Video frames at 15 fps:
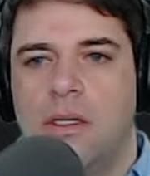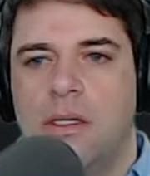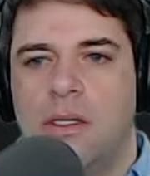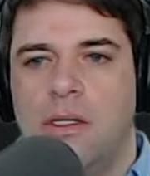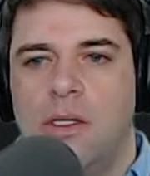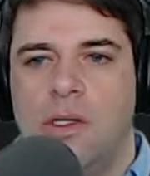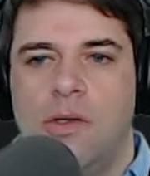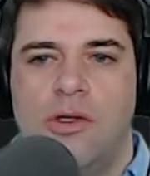
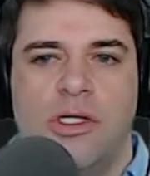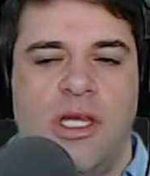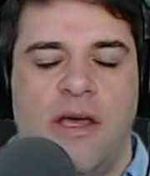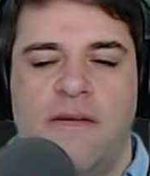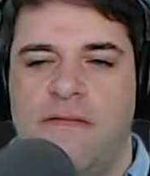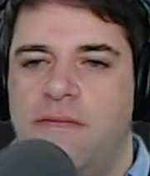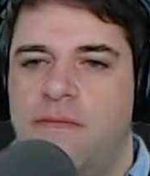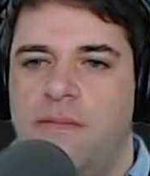you just
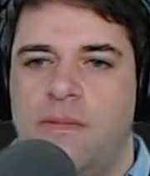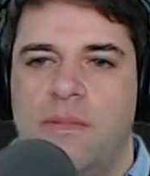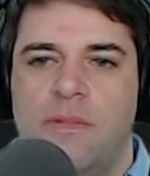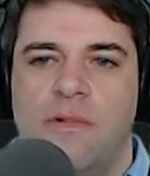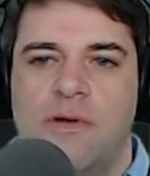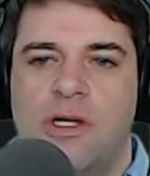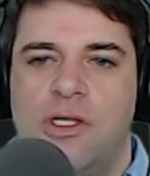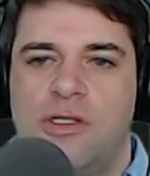have
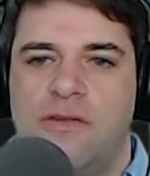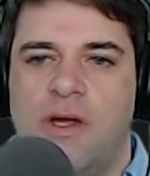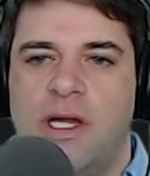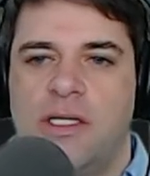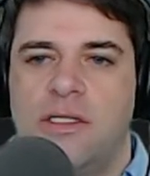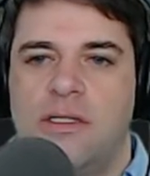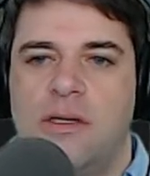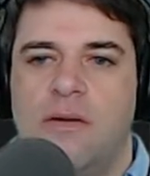
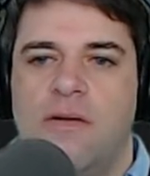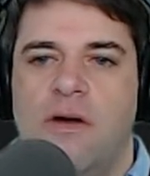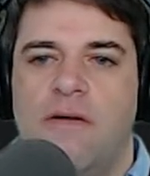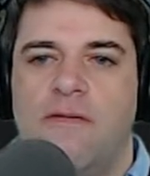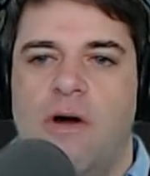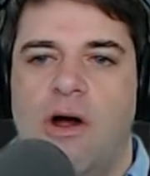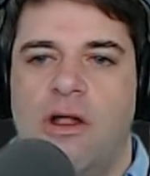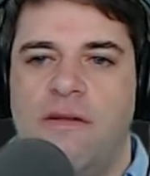constraints
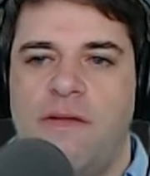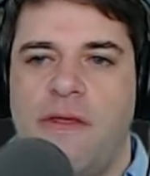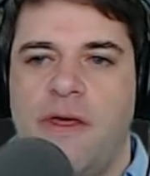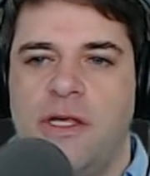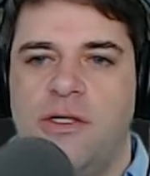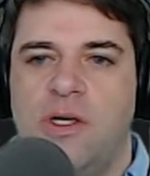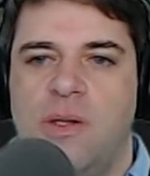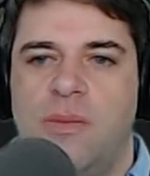of all of the
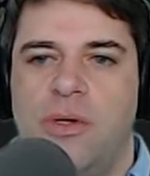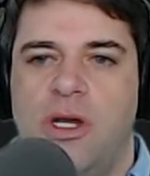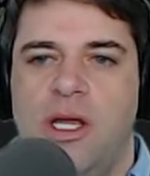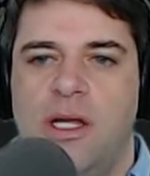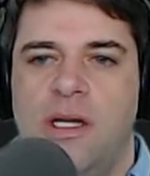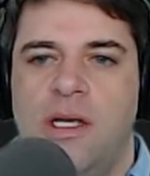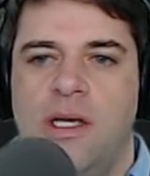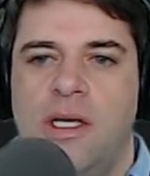things you can put
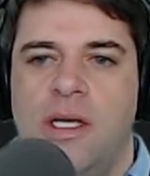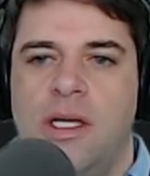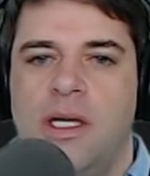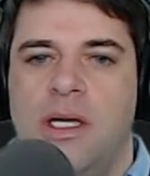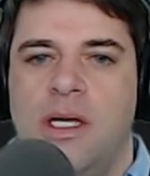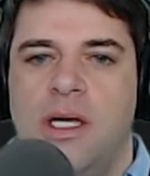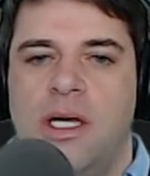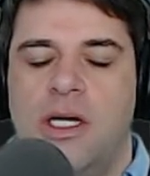in.
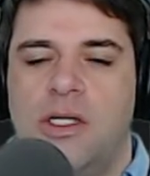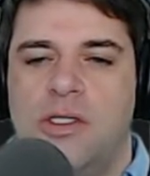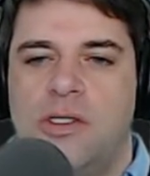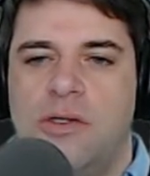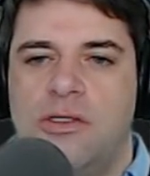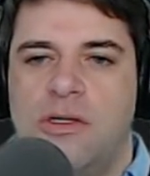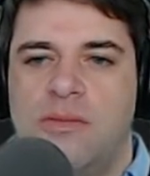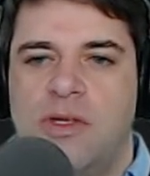And
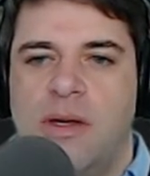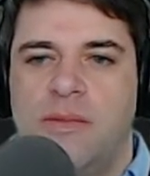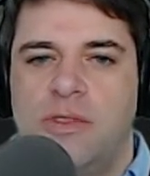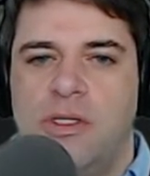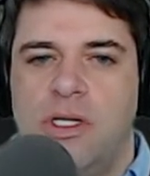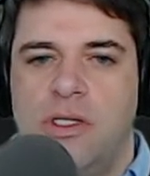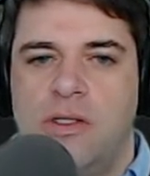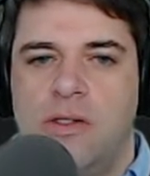so sometimes
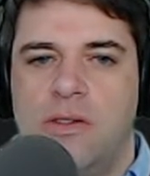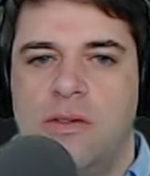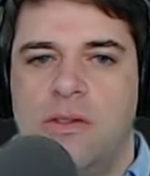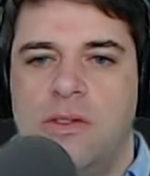you need to